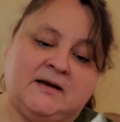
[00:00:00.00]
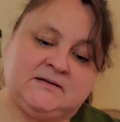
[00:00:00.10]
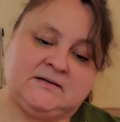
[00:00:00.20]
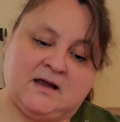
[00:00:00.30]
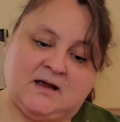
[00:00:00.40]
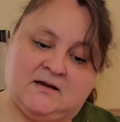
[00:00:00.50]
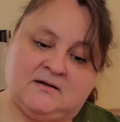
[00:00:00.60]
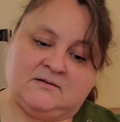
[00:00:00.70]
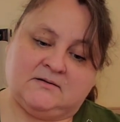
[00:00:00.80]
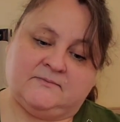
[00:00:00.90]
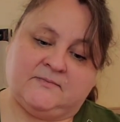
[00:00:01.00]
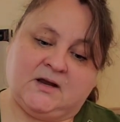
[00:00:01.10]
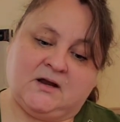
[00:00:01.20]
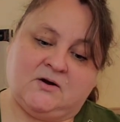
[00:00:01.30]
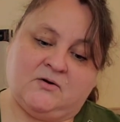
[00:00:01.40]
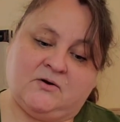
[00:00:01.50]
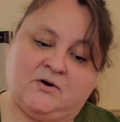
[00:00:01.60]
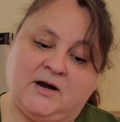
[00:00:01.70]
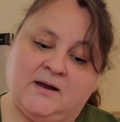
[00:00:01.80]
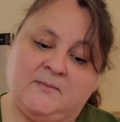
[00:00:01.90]
it says, "You're the
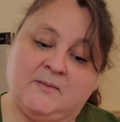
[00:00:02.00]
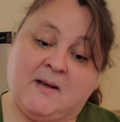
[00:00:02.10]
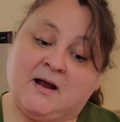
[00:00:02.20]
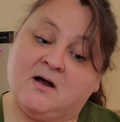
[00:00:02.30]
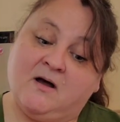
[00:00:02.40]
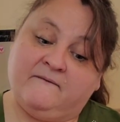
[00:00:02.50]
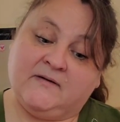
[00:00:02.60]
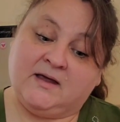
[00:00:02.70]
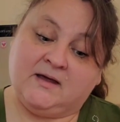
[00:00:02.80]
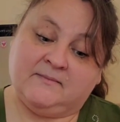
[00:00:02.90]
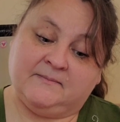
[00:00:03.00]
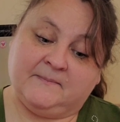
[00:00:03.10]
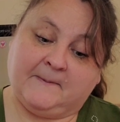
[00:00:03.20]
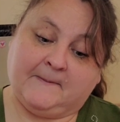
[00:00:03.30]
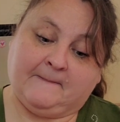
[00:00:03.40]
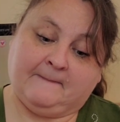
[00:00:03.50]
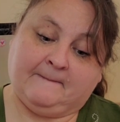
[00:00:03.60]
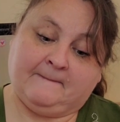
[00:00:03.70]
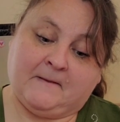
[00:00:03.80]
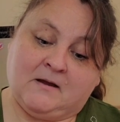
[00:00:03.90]
cream in my coffee."
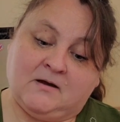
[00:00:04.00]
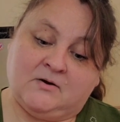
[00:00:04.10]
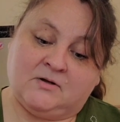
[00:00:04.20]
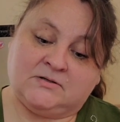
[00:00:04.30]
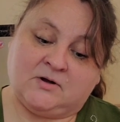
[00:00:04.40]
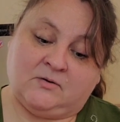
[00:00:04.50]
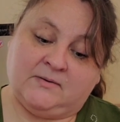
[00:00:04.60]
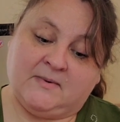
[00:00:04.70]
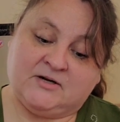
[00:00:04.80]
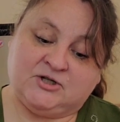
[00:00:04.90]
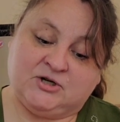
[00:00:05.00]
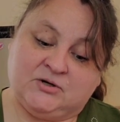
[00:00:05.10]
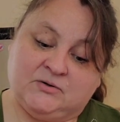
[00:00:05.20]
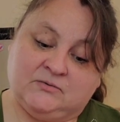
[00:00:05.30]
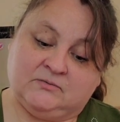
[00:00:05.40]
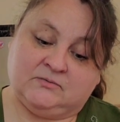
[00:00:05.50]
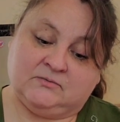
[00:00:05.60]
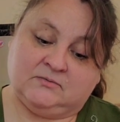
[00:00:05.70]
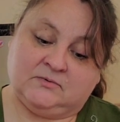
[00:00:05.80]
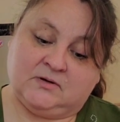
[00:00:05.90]
You're the sole in my shoe.
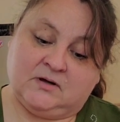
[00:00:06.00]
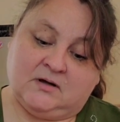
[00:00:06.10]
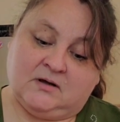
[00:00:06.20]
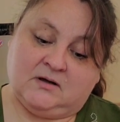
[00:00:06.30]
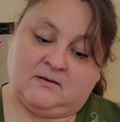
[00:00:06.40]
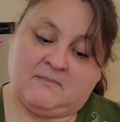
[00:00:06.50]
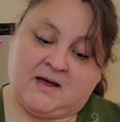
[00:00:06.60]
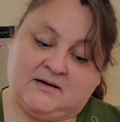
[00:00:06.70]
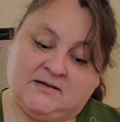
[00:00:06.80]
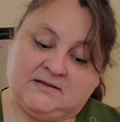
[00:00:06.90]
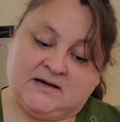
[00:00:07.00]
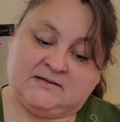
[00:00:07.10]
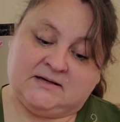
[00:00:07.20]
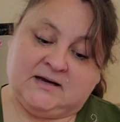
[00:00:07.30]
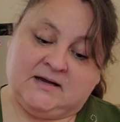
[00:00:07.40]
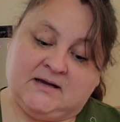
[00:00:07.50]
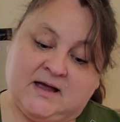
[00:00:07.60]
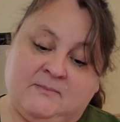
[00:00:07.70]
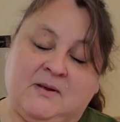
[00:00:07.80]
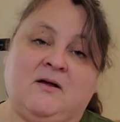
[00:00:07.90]
My necessity,
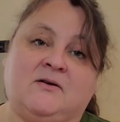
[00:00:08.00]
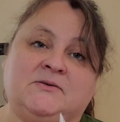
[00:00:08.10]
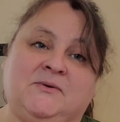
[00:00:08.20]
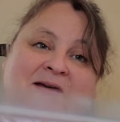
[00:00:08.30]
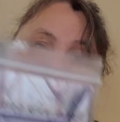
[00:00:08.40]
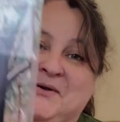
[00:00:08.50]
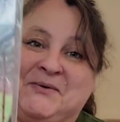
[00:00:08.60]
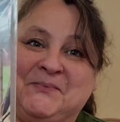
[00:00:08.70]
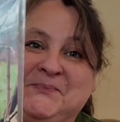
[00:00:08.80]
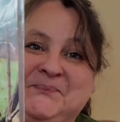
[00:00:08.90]
I'd be lost without you.